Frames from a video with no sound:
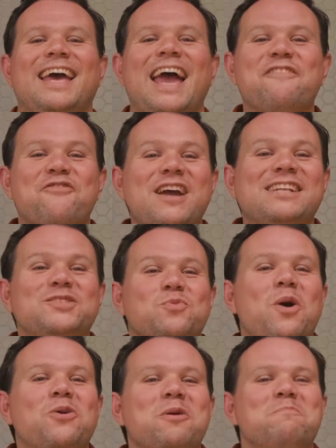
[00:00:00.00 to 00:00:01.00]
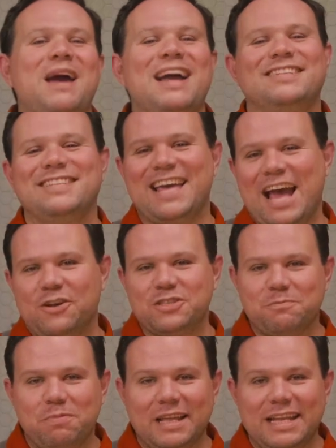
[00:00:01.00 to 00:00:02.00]
Hey friends, welcome back to the
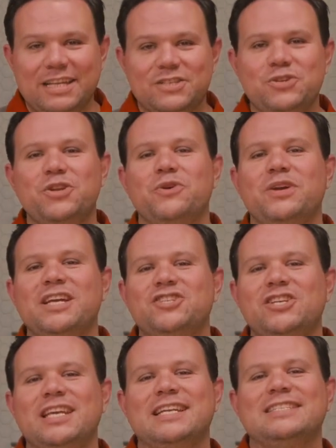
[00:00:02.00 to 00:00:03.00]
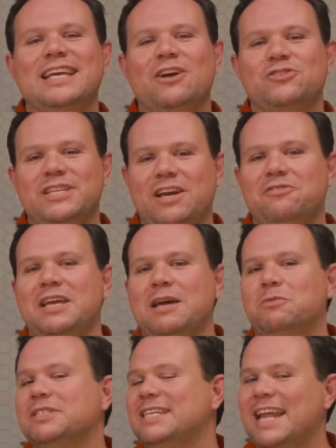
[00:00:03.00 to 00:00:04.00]
House of Plenty Studio Kitchen in downtown
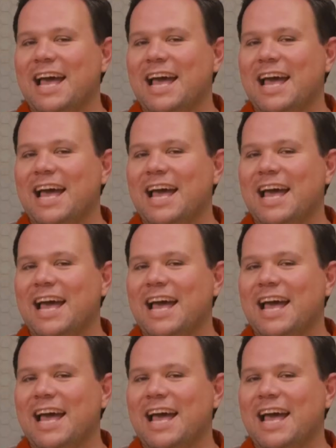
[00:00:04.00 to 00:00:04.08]
Hamilton,